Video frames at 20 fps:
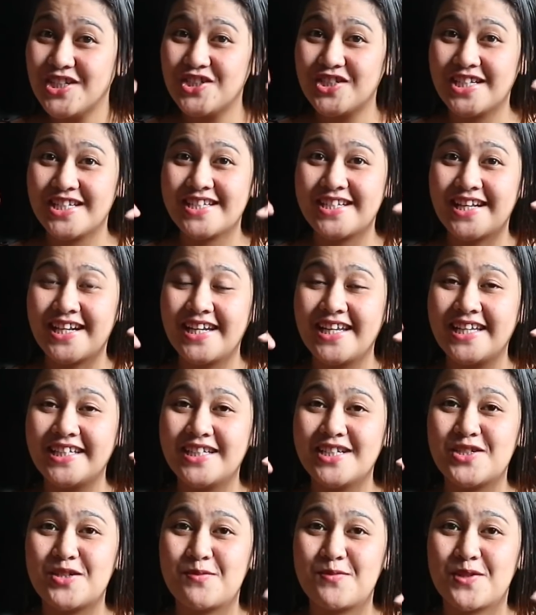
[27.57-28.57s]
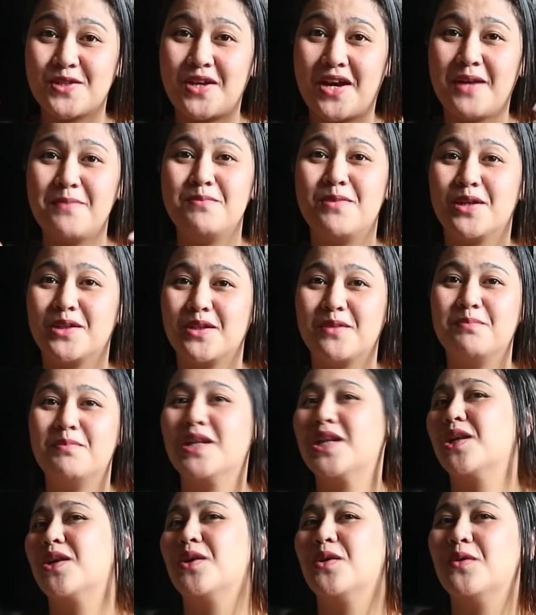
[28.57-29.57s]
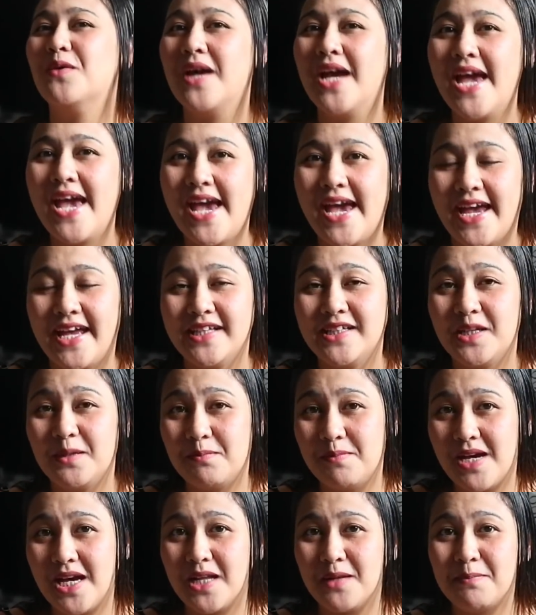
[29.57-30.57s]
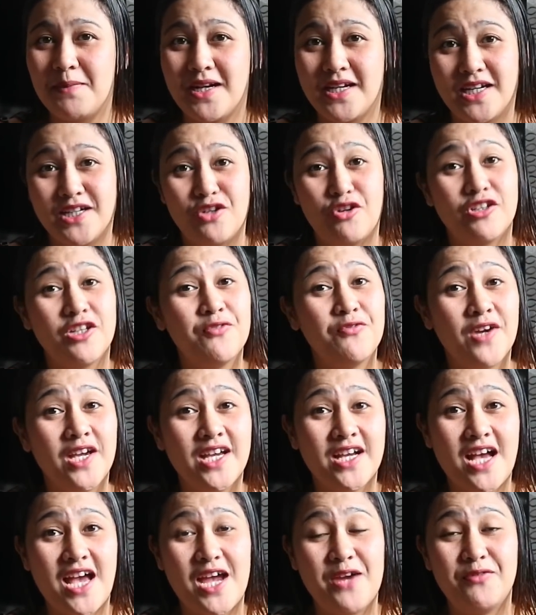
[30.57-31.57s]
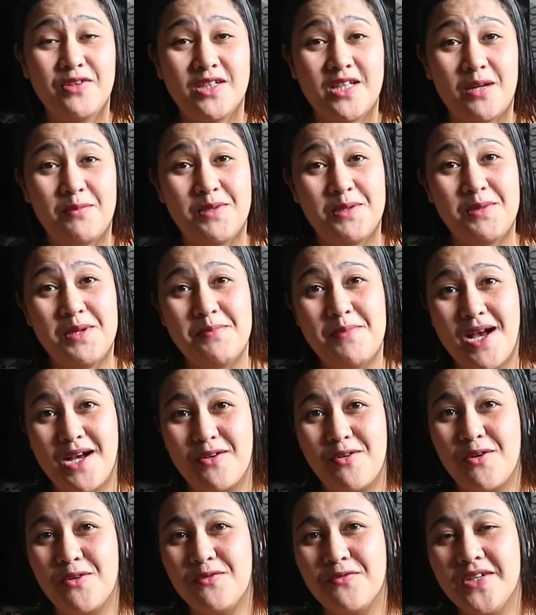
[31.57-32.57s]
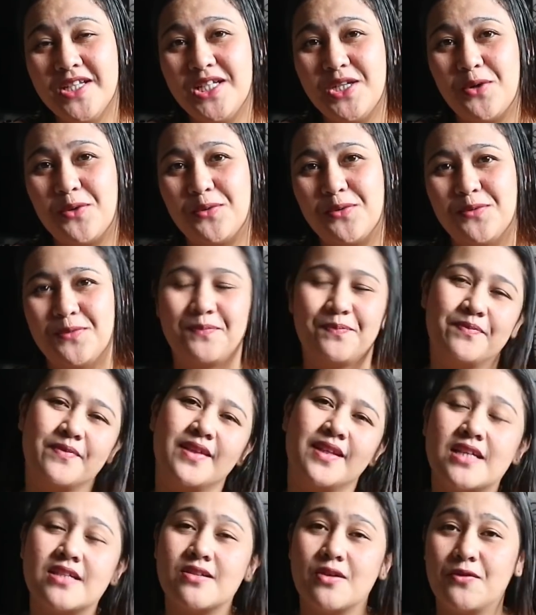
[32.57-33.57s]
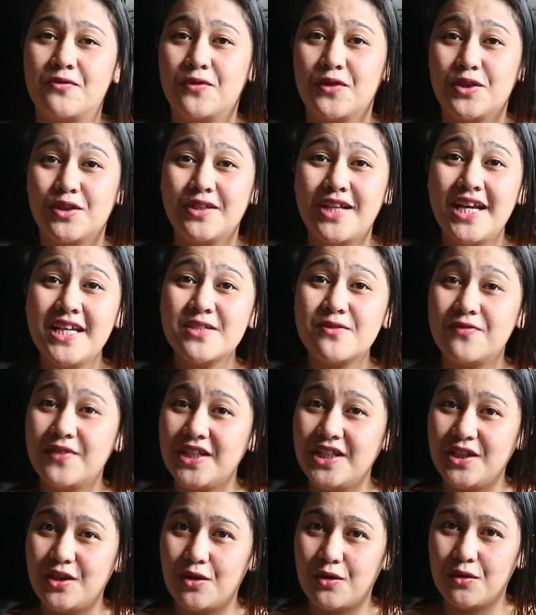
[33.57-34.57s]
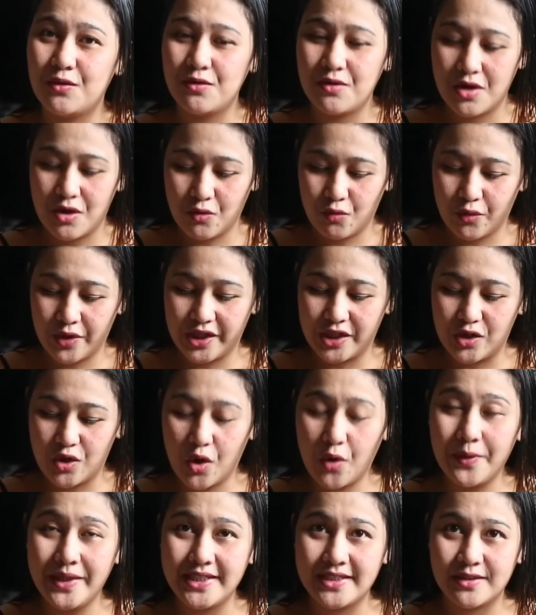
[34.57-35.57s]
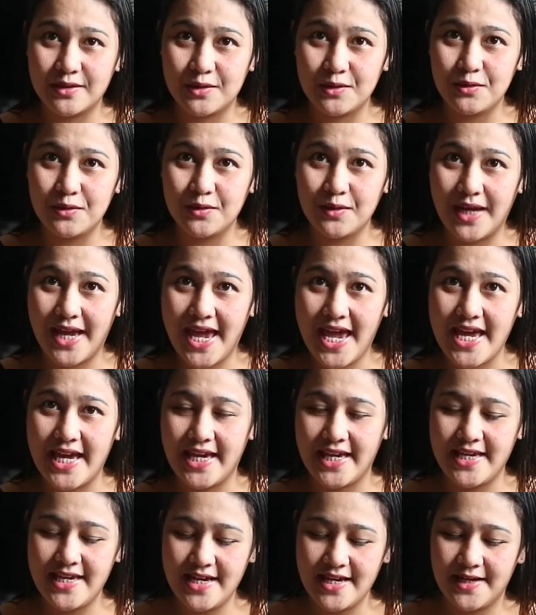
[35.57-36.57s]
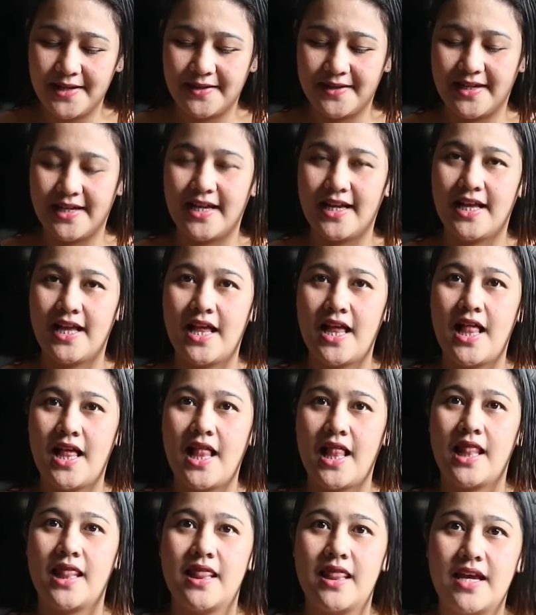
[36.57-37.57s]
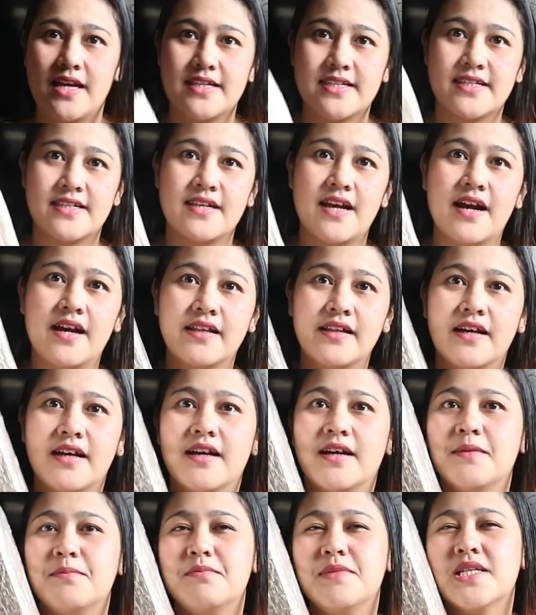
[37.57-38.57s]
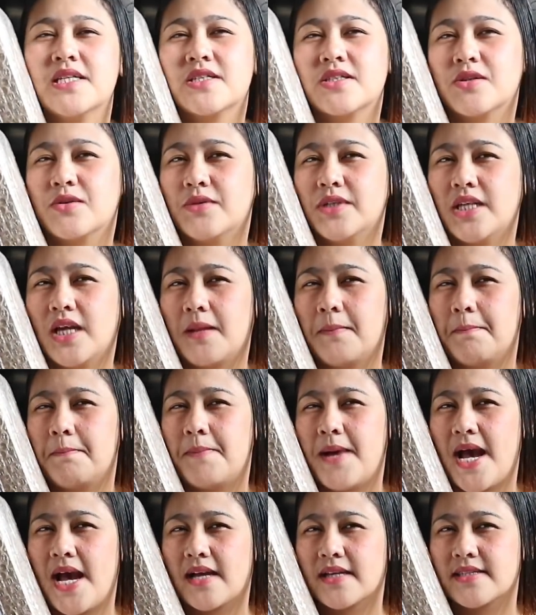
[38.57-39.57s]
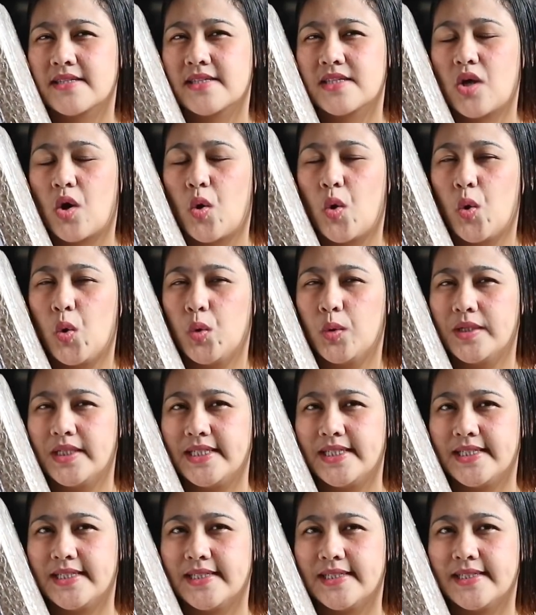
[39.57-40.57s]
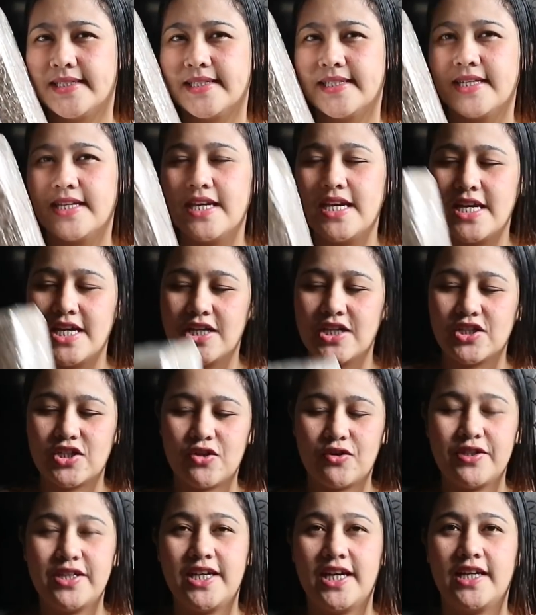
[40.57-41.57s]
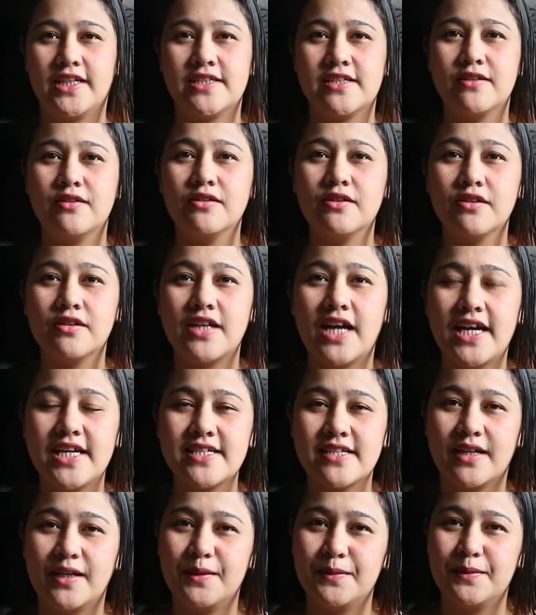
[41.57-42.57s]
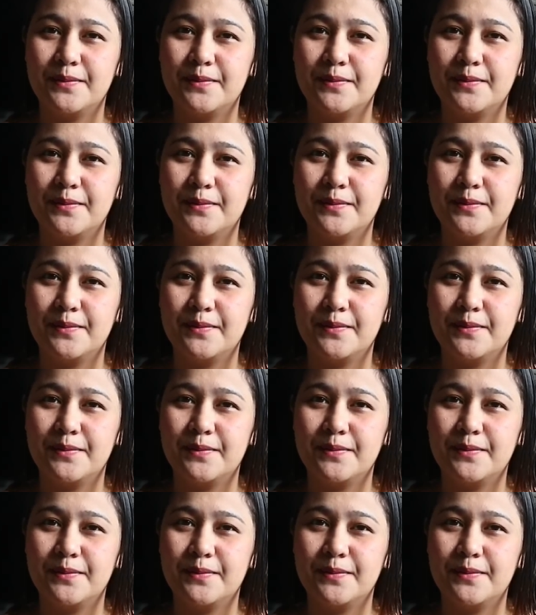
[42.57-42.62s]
just click the subscribe button below and the bell para notify ka every time na may bago akong video. So for today's video, we're going to do a Lazada Mystery Unbox hauling. So yan, siguro guys,